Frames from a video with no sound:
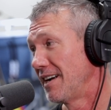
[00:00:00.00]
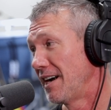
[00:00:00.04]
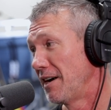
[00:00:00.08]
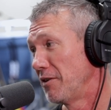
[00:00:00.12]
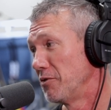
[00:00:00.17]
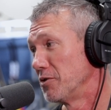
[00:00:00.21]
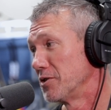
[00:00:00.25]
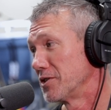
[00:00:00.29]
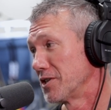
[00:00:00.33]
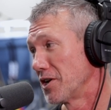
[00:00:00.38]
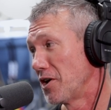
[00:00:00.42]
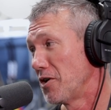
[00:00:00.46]

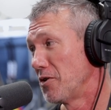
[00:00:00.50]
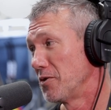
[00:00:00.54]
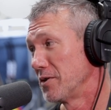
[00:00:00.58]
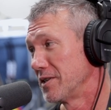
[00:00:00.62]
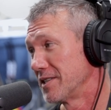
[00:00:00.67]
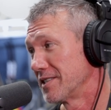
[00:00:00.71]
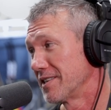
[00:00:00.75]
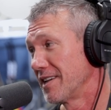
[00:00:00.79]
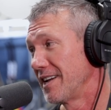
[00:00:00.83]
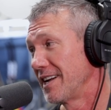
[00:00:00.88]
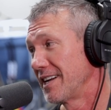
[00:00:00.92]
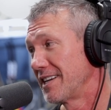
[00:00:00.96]
Right. I was
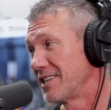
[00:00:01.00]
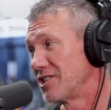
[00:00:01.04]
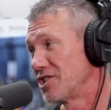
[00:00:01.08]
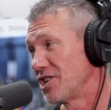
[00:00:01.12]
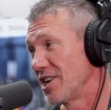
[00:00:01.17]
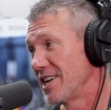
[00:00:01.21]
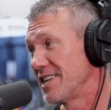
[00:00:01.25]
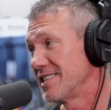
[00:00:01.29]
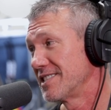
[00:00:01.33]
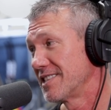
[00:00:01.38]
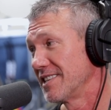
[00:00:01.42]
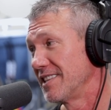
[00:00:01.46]
always like
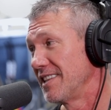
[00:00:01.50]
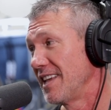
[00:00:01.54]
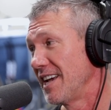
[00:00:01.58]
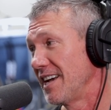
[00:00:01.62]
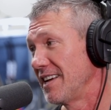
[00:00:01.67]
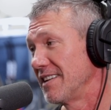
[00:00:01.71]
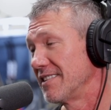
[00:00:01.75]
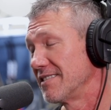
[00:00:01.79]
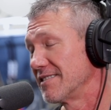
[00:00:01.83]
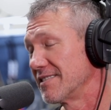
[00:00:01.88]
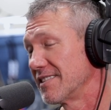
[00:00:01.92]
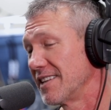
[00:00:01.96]
chasing
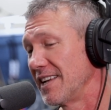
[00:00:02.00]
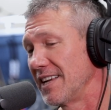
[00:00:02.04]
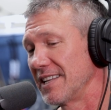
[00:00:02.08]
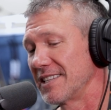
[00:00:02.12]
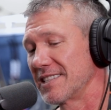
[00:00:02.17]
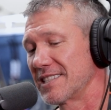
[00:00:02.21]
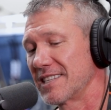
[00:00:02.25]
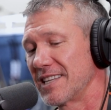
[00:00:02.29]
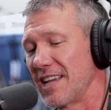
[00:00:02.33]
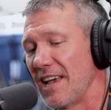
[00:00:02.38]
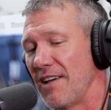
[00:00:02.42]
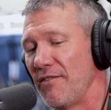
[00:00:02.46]
that,
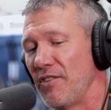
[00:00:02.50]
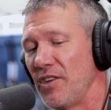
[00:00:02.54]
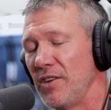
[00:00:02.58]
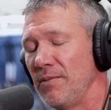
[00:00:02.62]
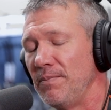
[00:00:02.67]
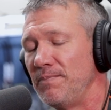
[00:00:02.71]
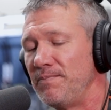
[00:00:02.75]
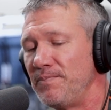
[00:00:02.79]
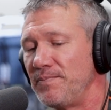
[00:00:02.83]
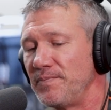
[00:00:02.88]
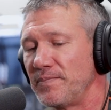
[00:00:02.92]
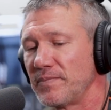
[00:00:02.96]
that seven.